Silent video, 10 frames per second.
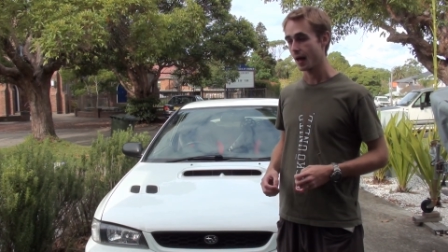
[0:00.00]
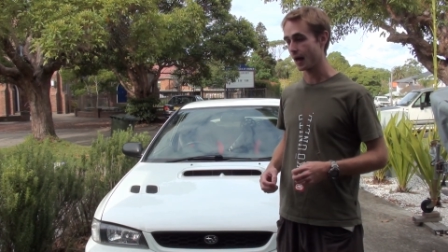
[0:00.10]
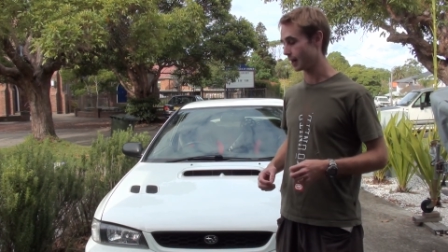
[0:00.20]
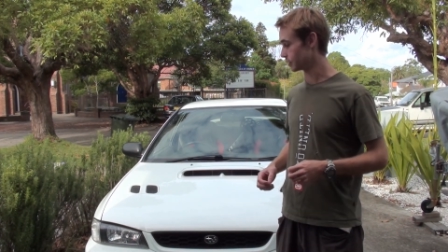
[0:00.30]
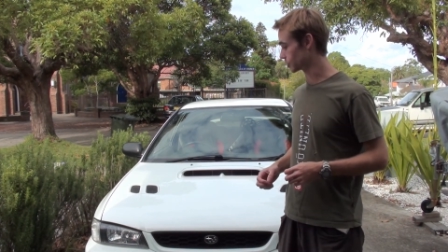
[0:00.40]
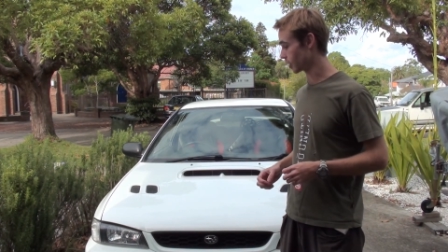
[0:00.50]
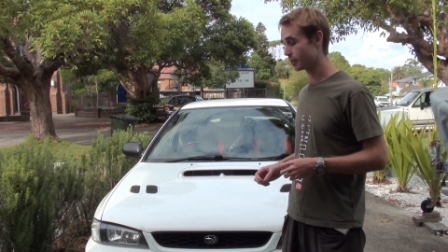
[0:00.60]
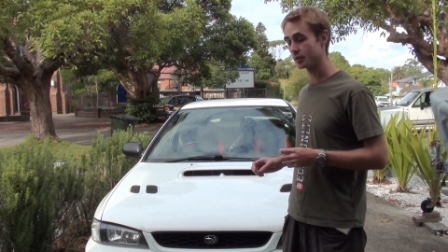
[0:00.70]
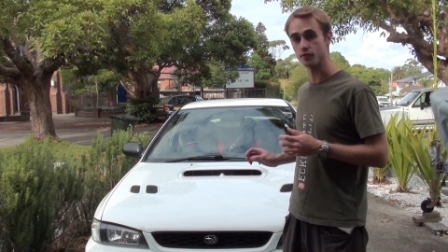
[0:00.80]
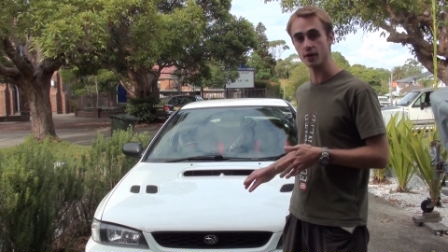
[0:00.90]
And
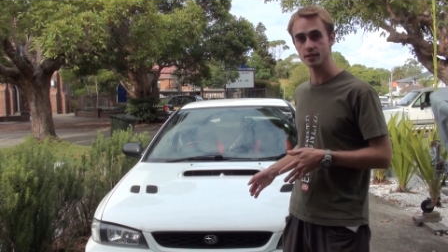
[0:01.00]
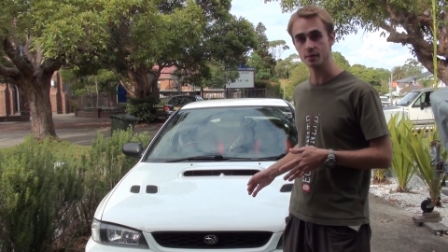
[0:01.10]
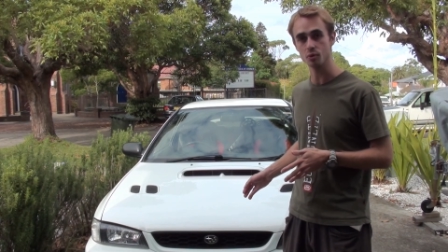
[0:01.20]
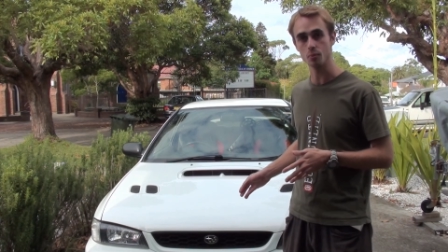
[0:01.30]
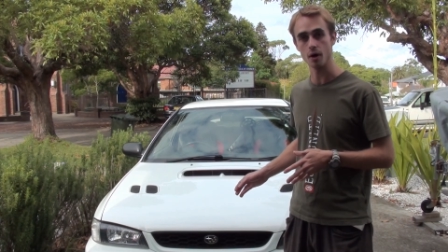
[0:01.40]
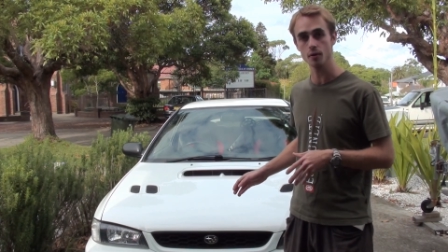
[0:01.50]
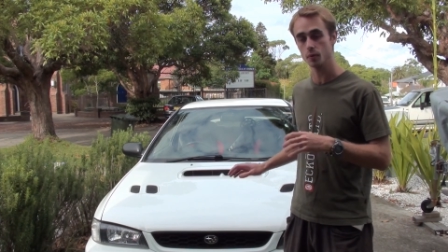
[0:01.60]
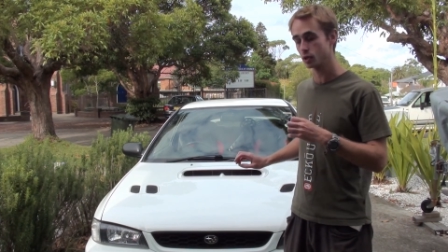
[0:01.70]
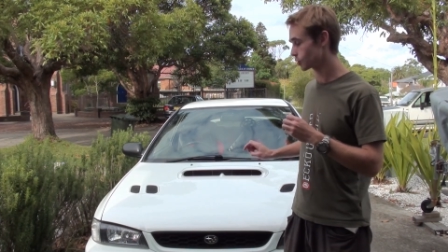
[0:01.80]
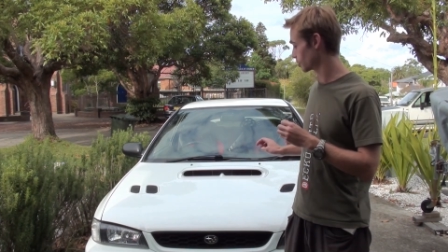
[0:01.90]
so it's a very simple mod.
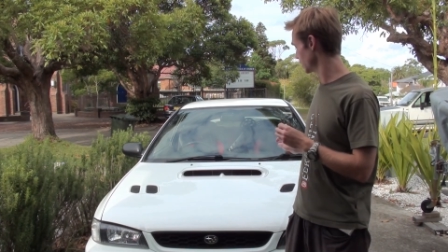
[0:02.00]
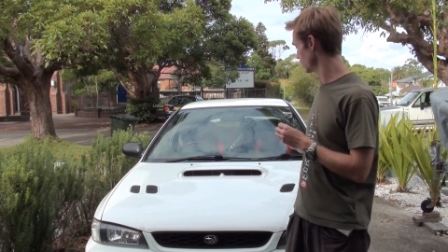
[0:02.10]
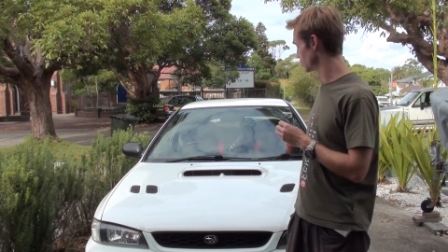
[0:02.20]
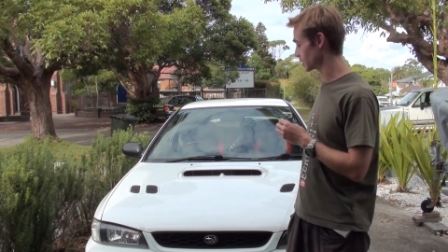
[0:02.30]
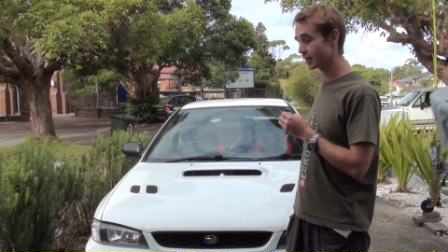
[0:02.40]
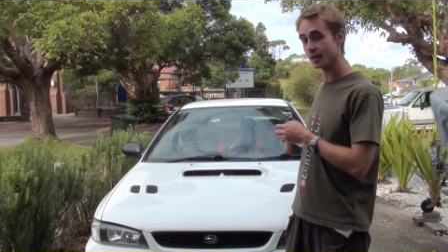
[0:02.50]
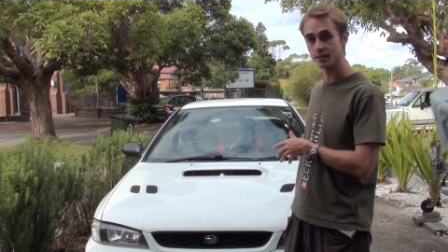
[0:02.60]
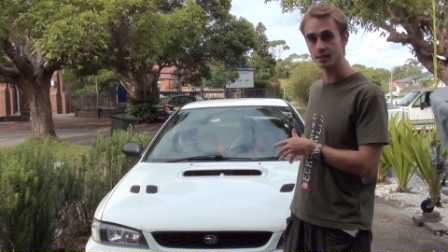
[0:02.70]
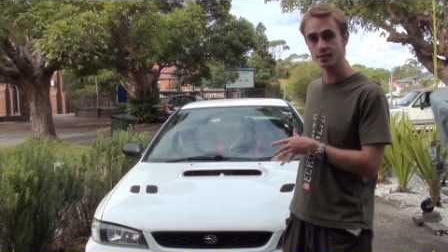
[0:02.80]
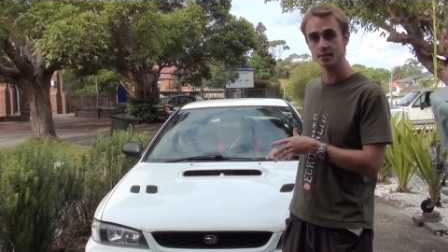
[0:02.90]
We're just going to be using the
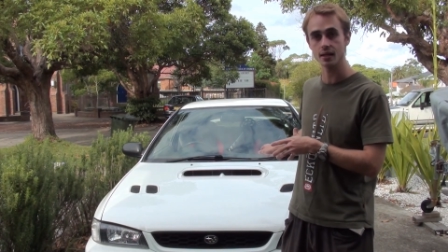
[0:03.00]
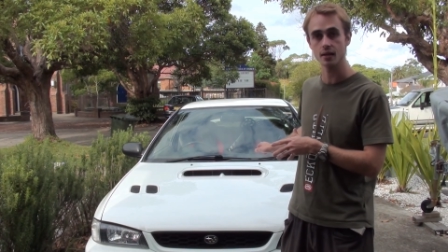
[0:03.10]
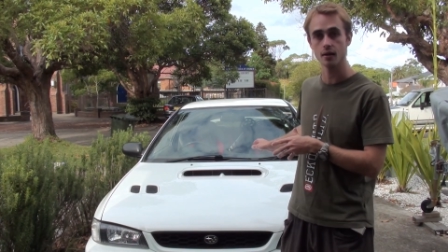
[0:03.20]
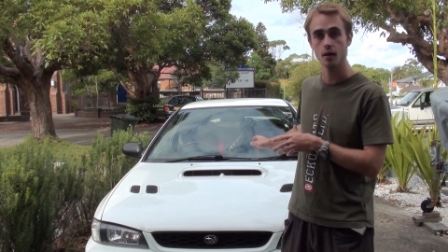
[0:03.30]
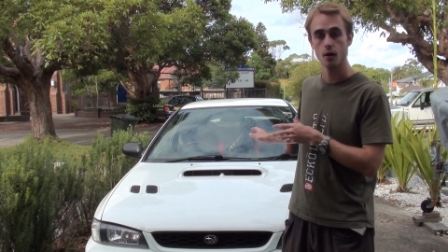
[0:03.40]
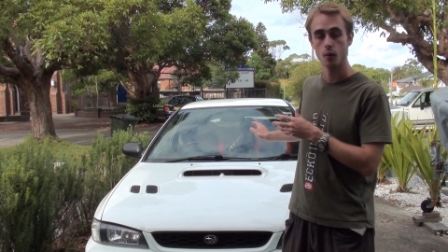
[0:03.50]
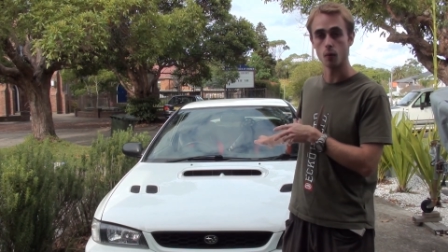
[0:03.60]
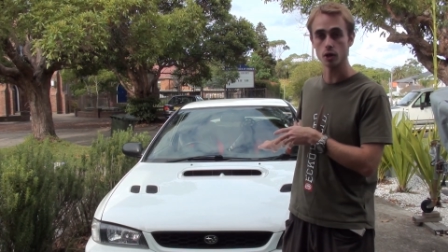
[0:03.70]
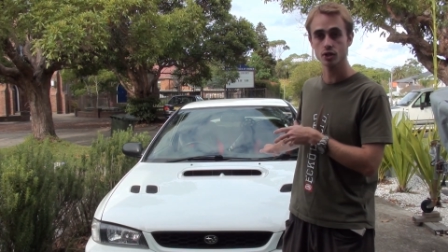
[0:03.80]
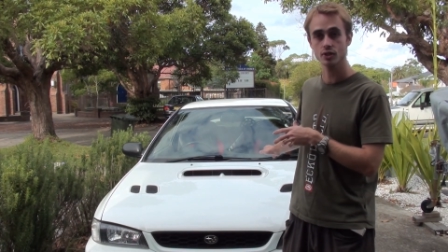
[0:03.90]
existing
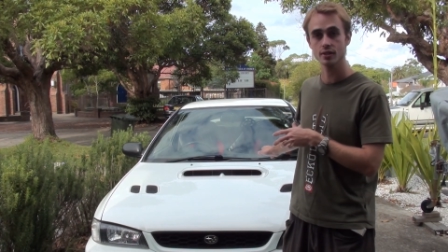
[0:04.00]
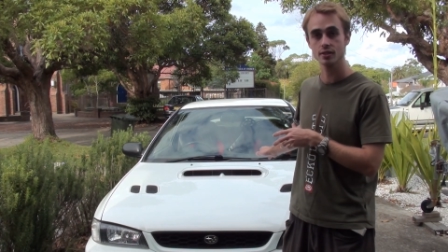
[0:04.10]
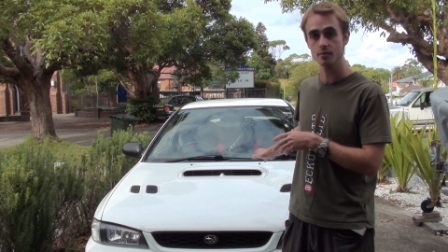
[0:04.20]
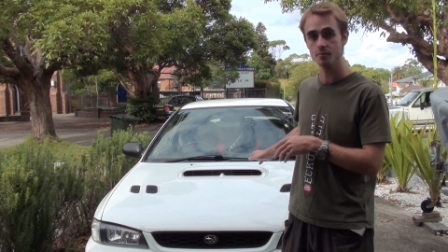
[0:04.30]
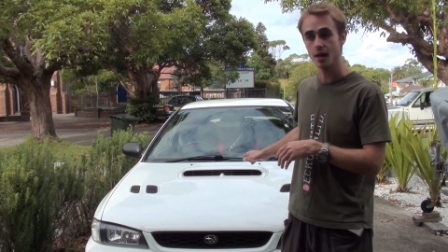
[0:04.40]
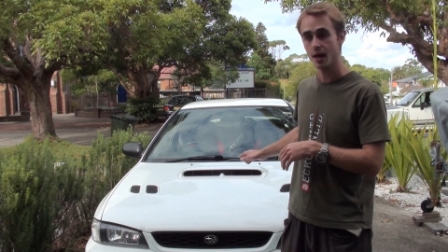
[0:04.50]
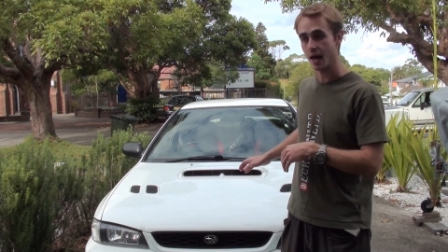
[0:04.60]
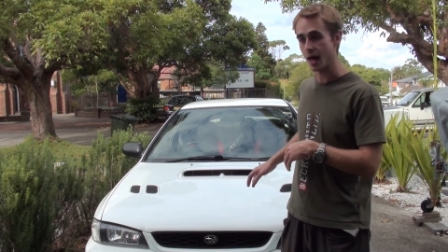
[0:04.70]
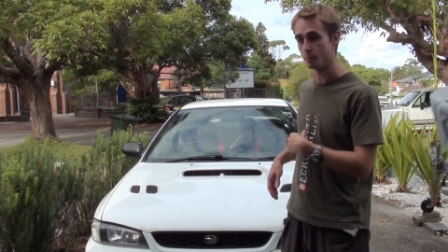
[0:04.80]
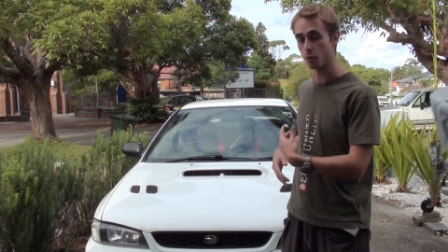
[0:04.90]
washer system
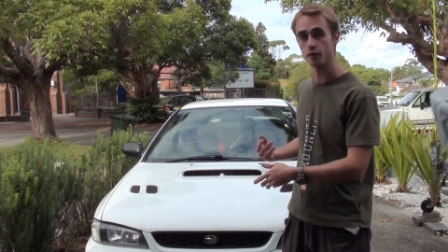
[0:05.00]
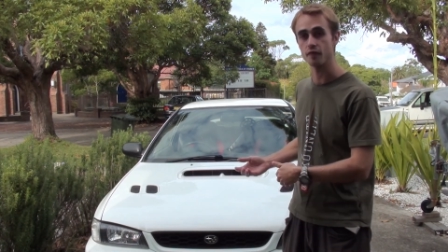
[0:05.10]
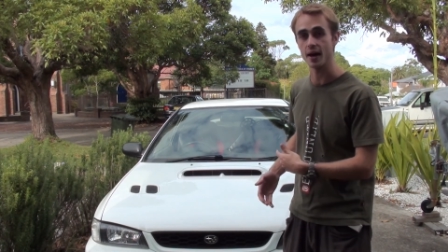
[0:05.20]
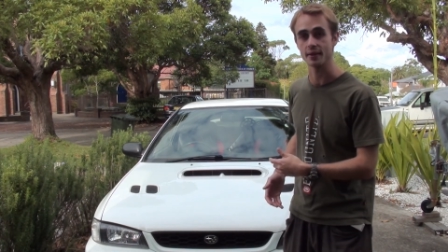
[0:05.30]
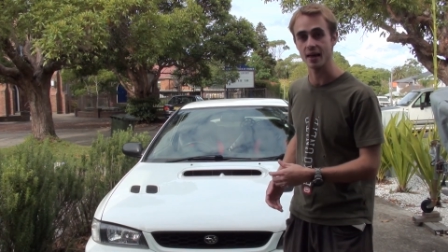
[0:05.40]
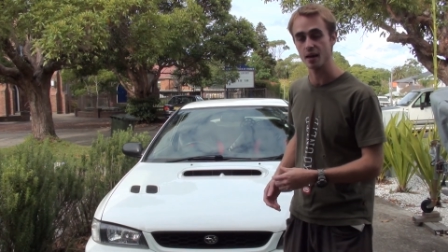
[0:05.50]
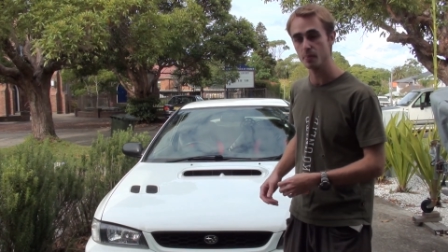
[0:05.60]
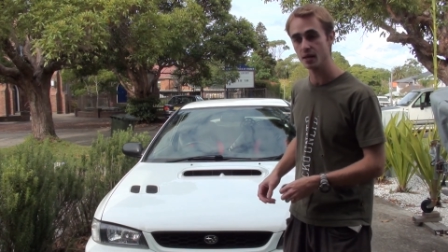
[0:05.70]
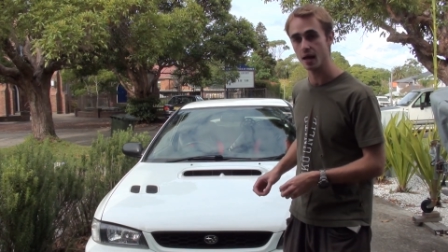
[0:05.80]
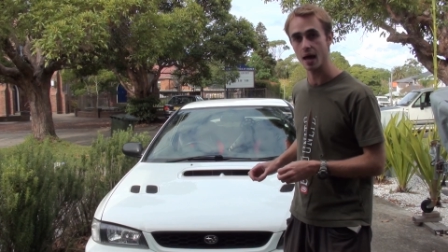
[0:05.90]
and modifying that a
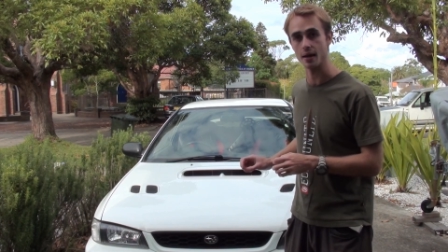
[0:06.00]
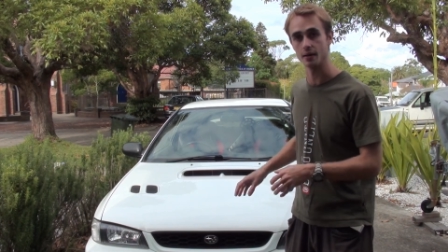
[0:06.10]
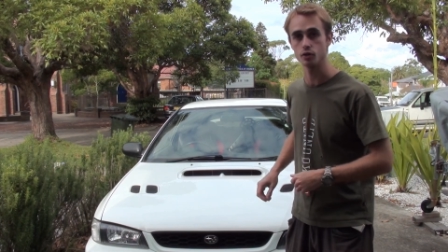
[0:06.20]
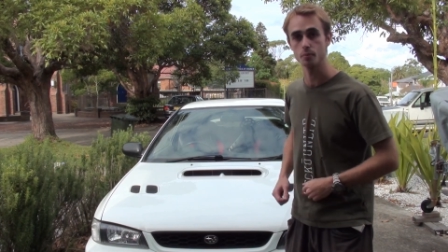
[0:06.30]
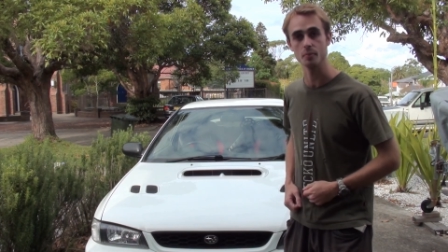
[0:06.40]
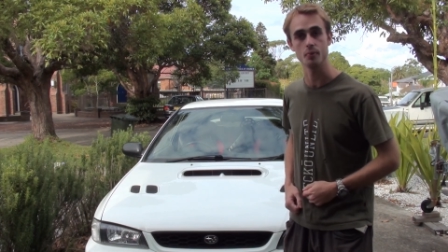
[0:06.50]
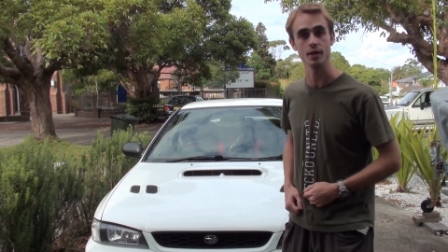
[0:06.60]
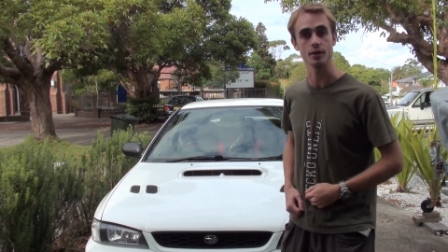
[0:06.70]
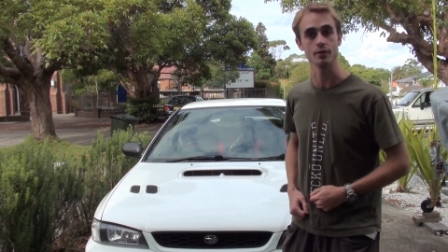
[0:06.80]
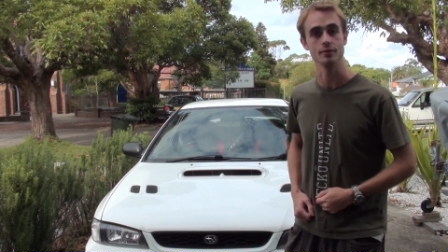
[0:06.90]
bit, and it should be
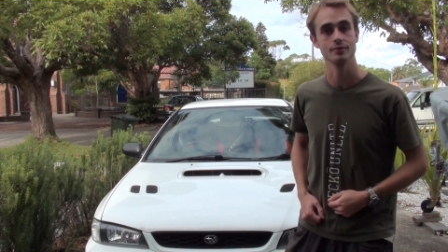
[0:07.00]
pretty good.